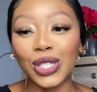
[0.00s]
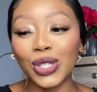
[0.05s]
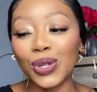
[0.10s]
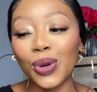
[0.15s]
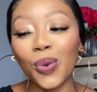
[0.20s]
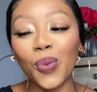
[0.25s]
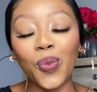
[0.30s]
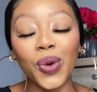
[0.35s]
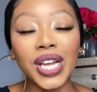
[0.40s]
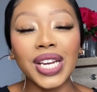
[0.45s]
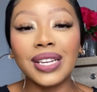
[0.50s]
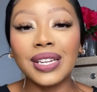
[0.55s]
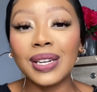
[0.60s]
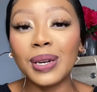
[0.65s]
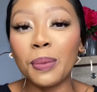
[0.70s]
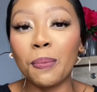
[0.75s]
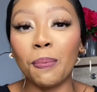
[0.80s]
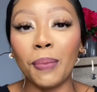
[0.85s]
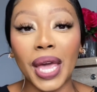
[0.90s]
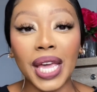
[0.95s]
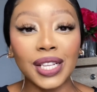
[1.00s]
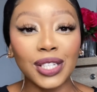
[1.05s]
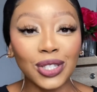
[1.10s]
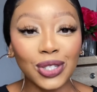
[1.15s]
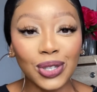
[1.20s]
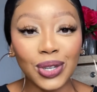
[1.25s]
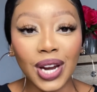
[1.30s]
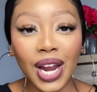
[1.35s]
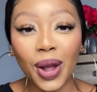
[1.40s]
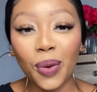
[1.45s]
So we did base
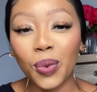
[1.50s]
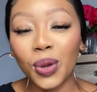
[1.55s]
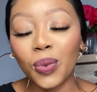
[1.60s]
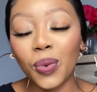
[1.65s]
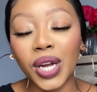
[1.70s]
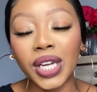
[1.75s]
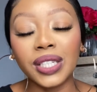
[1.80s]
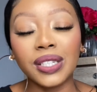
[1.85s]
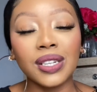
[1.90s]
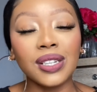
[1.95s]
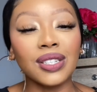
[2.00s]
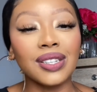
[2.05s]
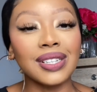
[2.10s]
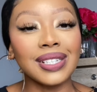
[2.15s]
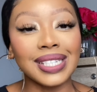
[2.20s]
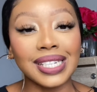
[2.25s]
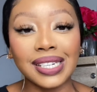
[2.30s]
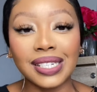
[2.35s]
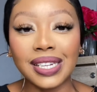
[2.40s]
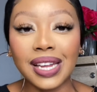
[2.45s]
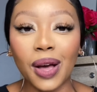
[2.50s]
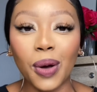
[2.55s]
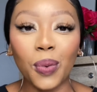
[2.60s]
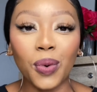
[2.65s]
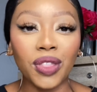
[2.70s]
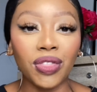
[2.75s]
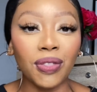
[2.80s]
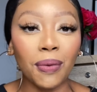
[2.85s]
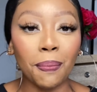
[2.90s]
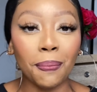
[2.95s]
today. We went into detail
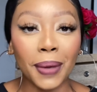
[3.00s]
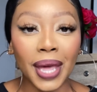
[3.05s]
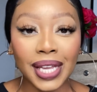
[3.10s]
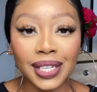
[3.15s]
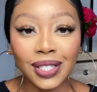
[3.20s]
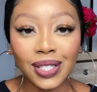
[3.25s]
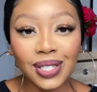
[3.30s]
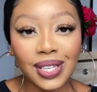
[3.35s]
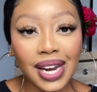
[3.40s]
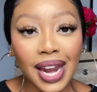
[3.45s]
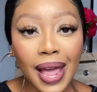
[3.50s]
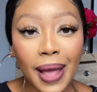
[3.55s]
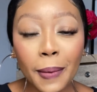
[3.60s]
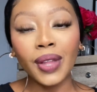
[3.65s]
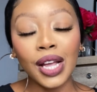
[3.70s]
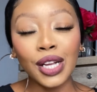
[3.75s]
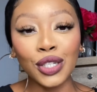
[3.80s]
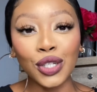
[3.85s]
with the base today.